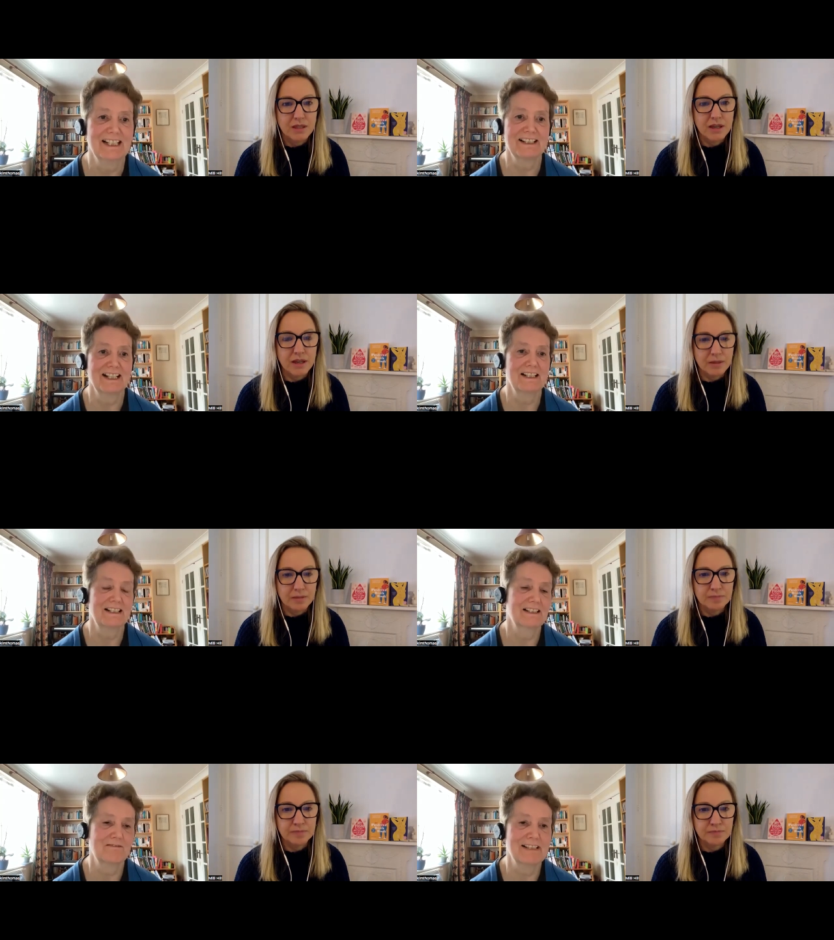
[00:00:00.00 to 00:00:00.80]
Speaker 1: and they
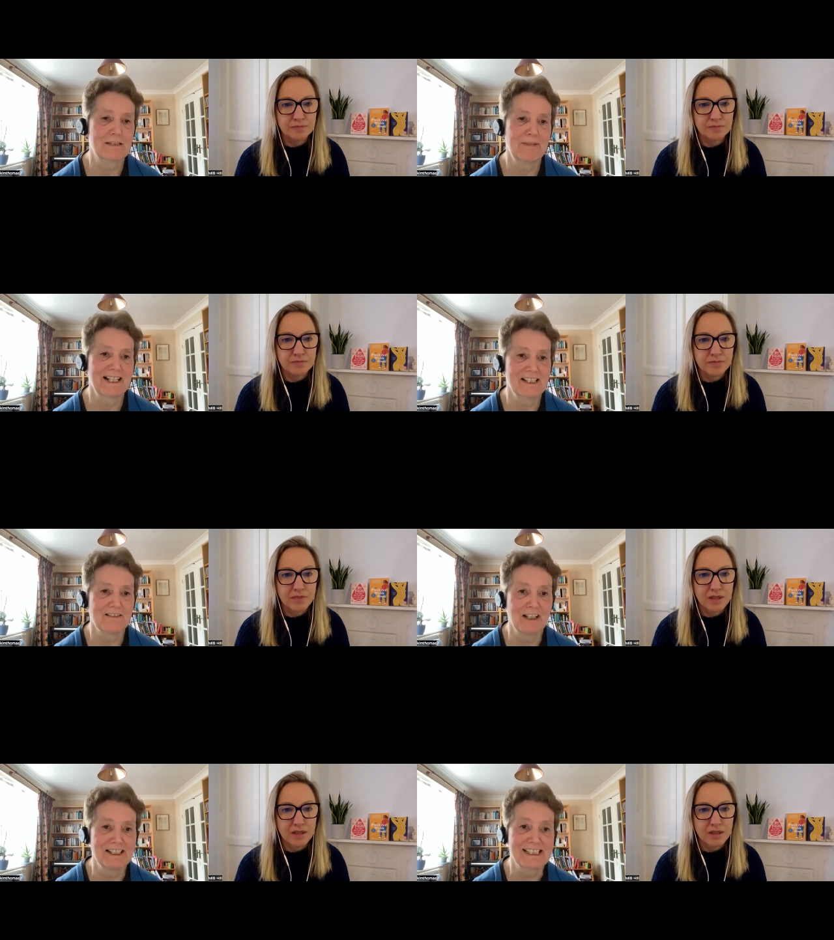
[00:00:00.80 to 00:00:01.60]
respect her
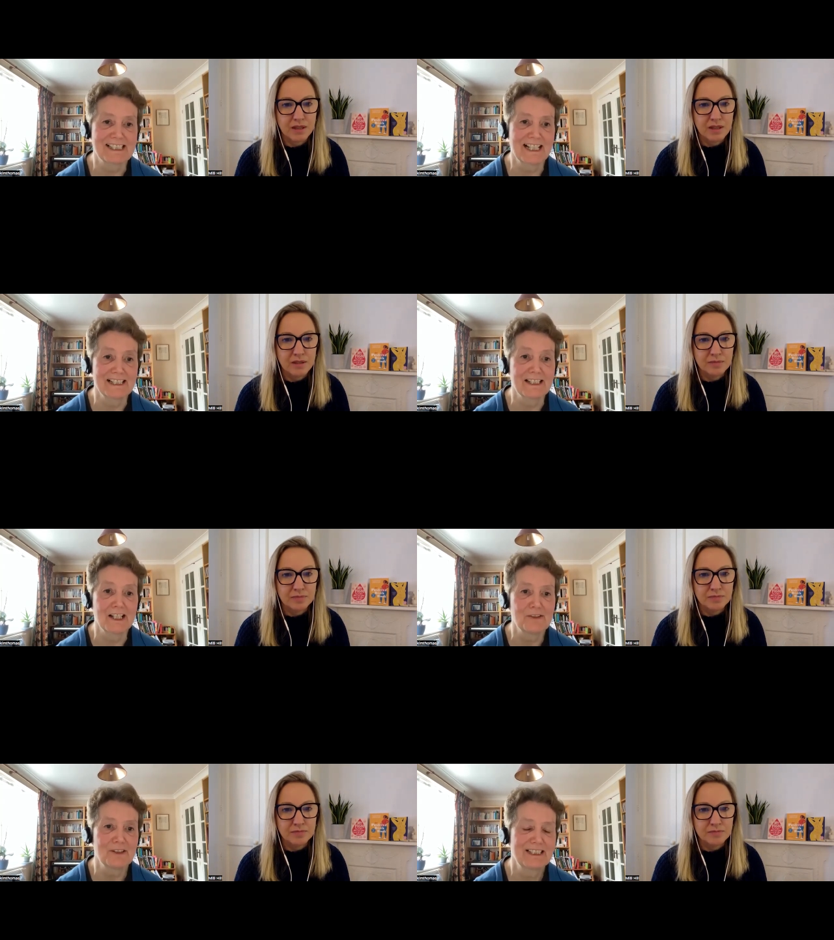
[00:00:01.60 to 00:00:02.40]
right to say
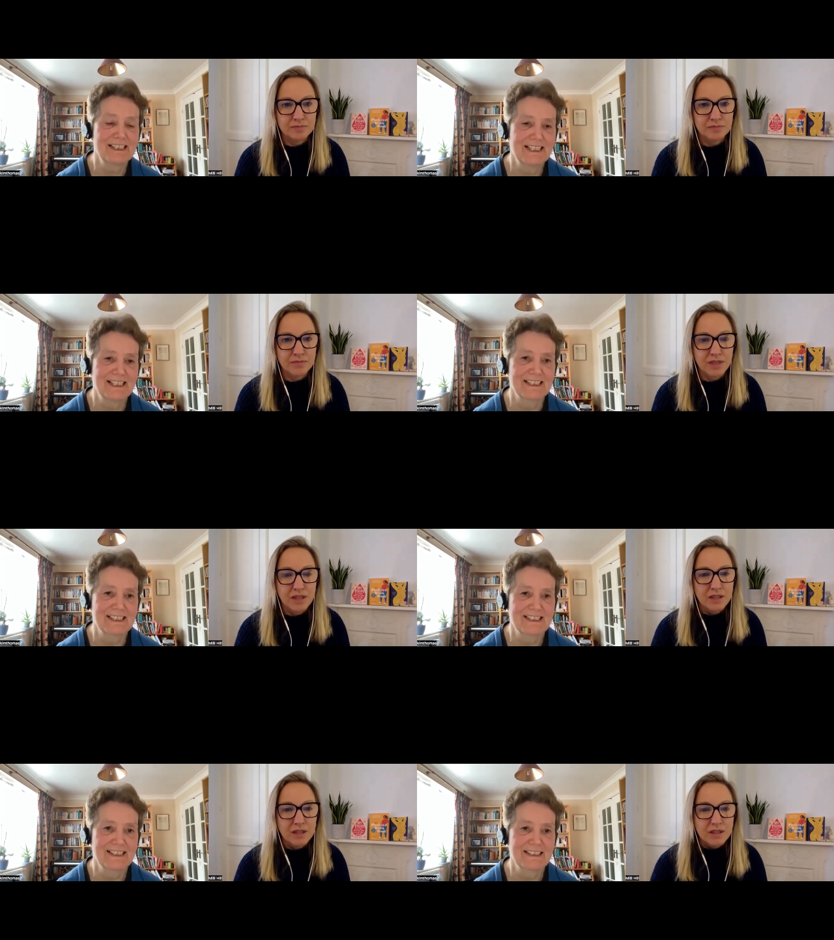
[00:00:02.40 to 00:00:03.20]
no. Yes.
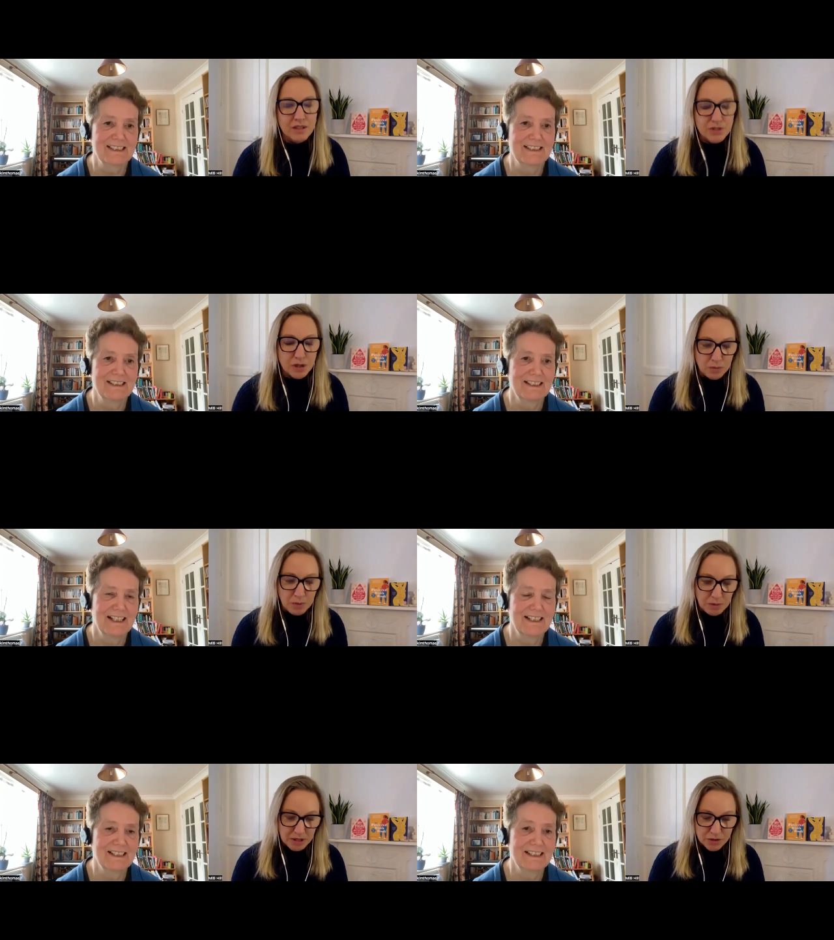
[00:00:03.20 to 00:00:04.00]
Speaker 2: So
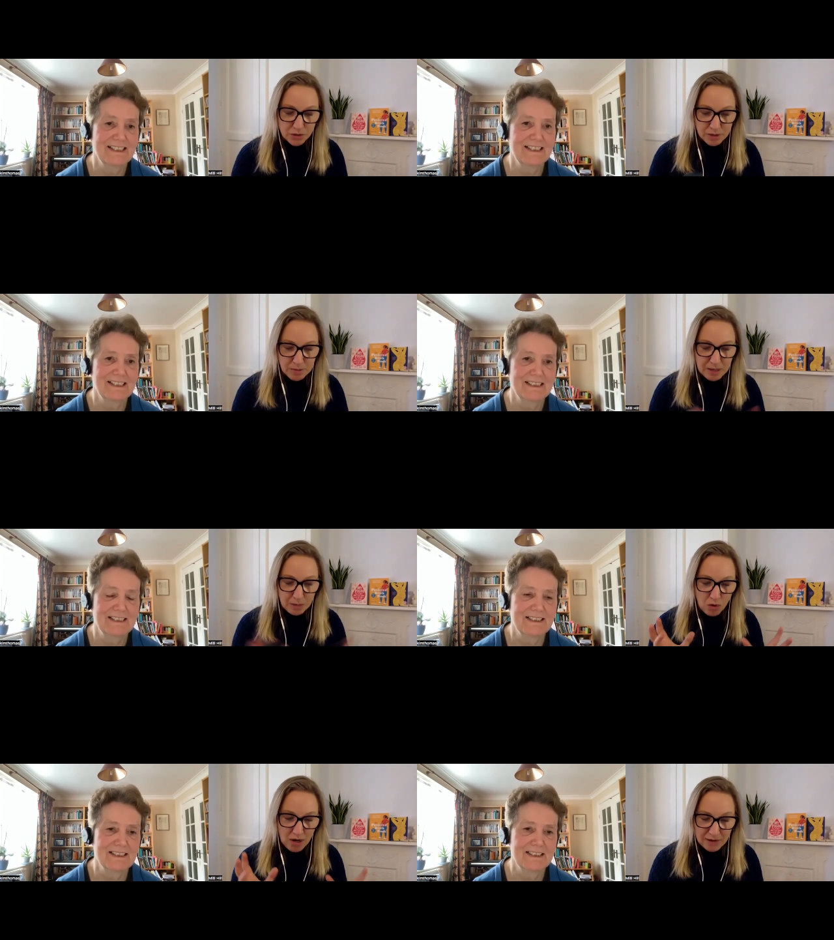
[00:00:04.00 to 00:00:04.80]
we were talking about
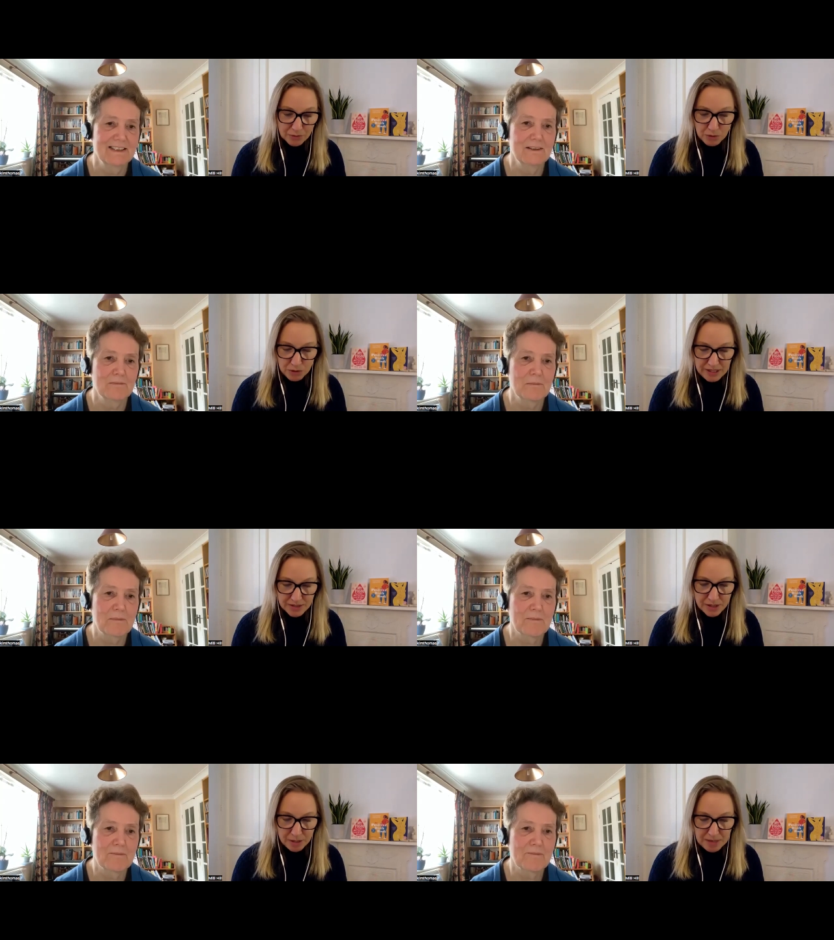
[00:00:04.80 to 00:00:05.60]
what everyone
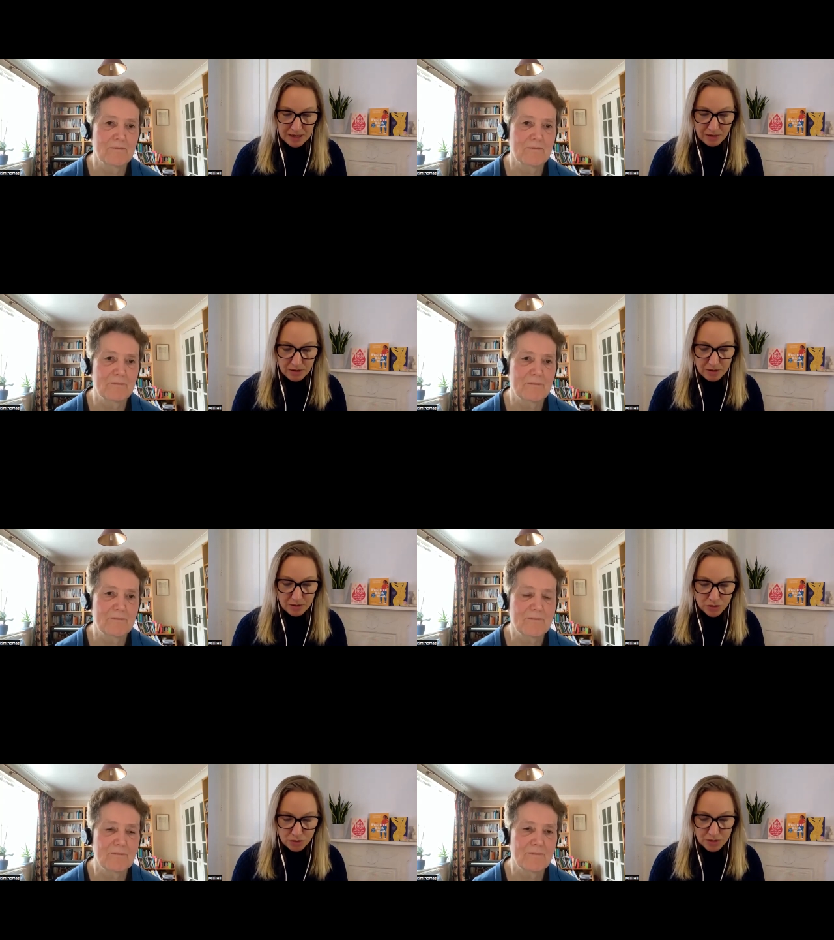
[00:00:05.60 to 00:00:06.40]
needs to know about
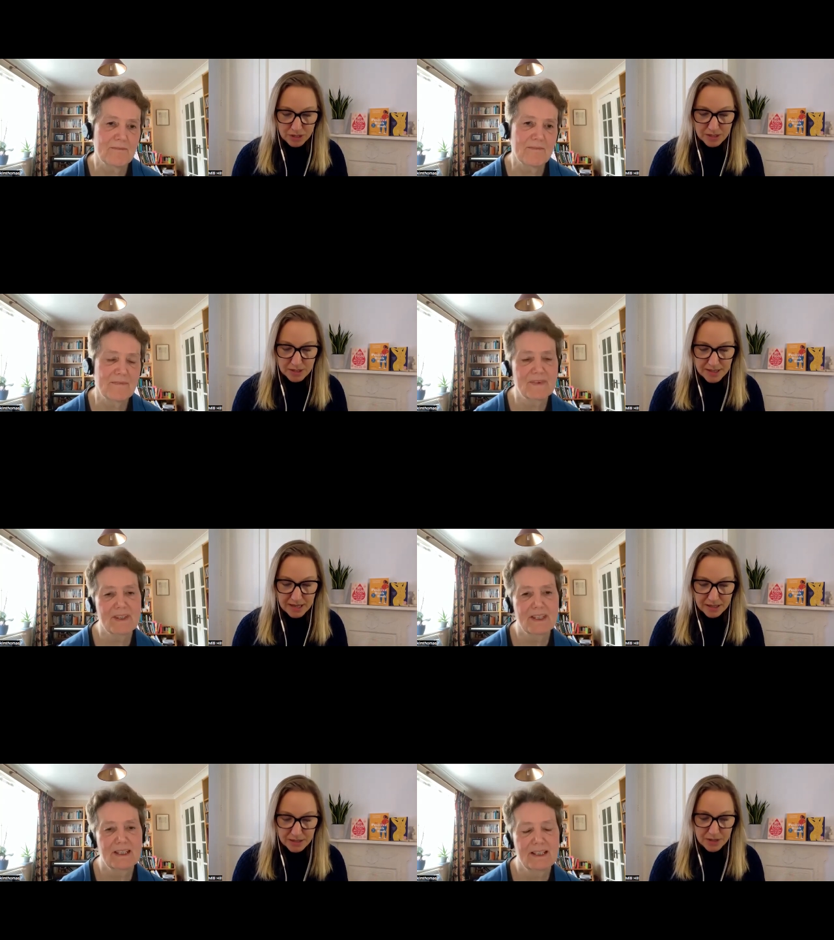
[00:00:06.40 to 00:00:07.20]
trauma and
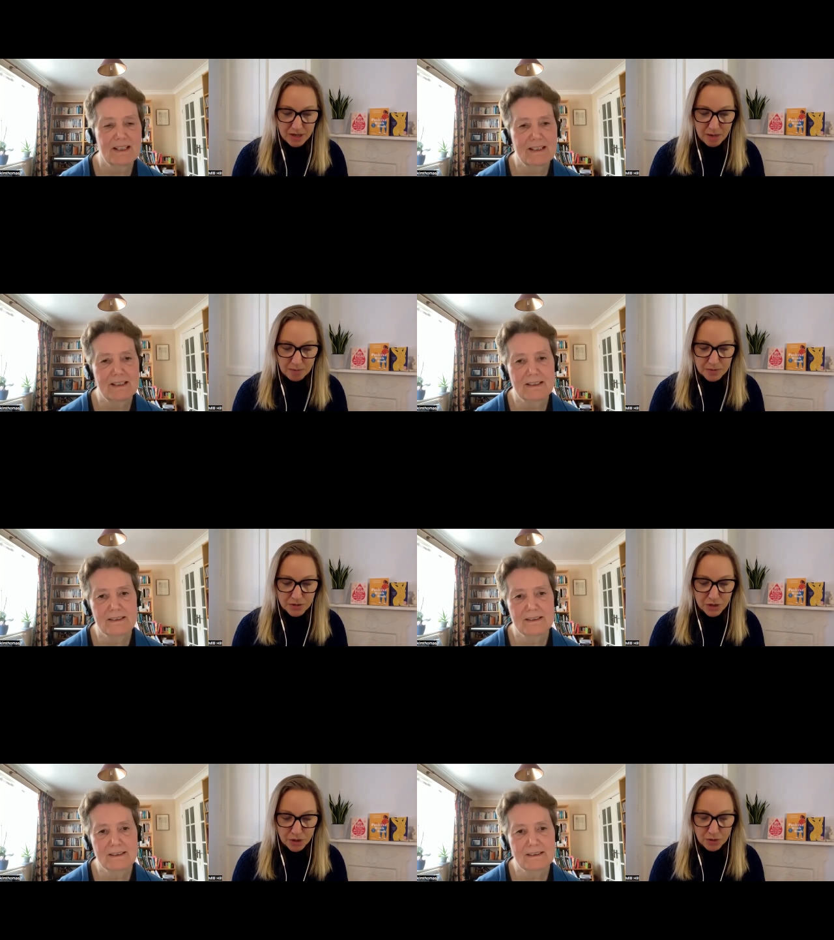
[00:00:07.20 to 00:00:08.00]
consent. Um,
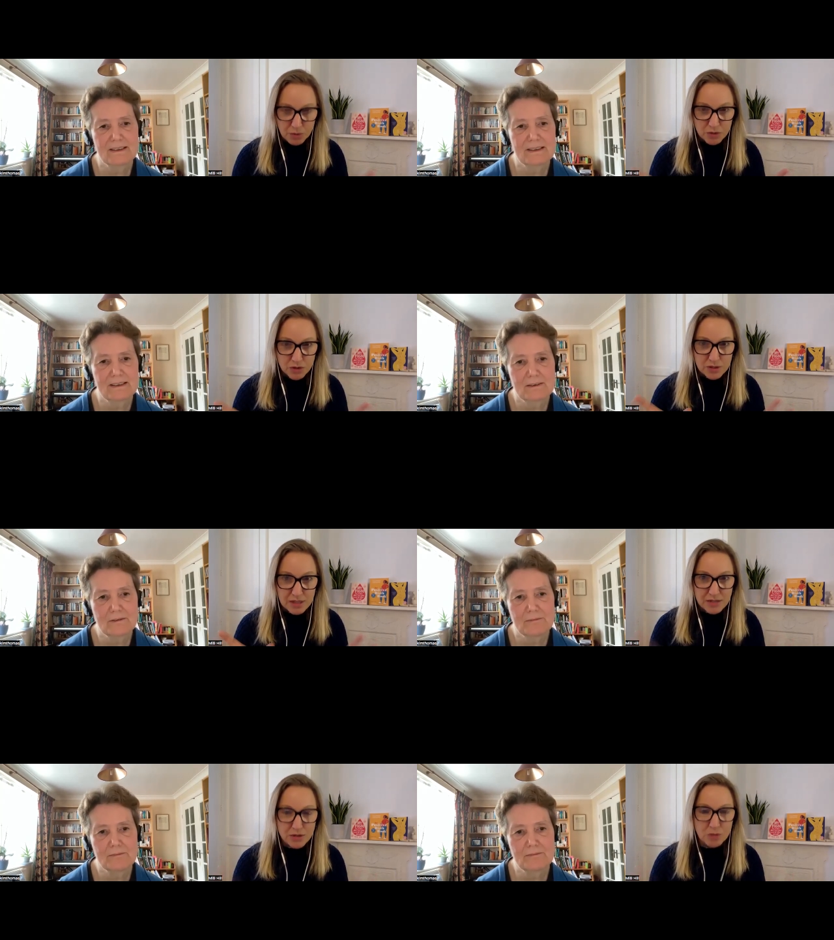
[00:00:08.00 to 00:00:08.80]
so
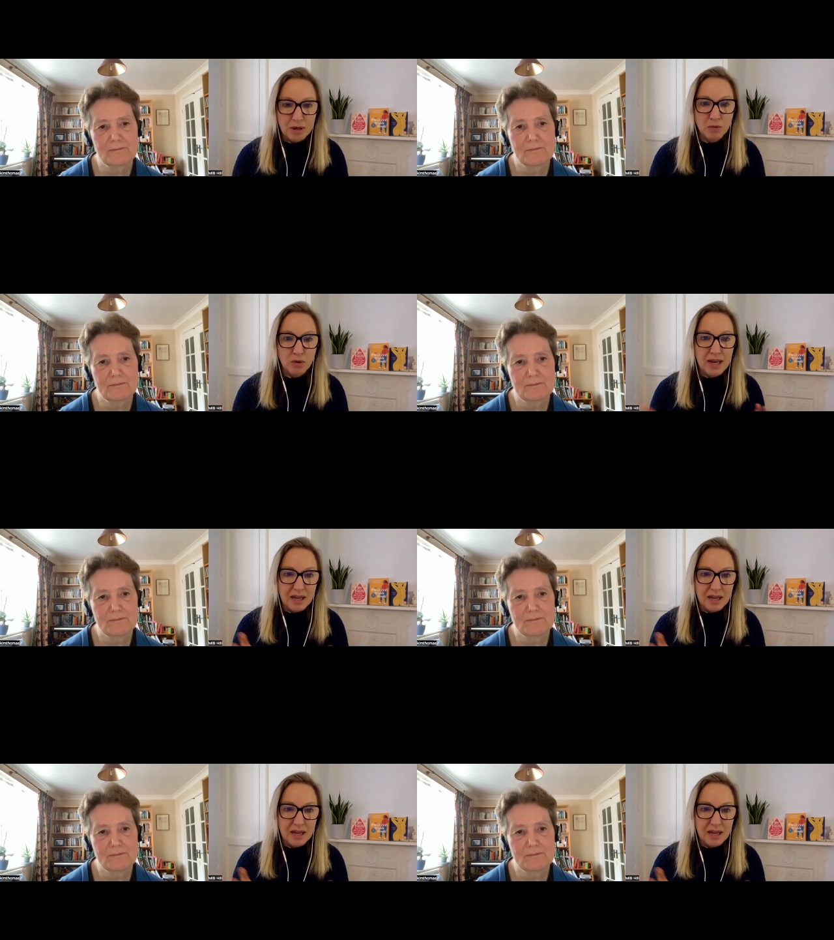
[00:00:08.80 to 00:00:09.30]
let's talk about what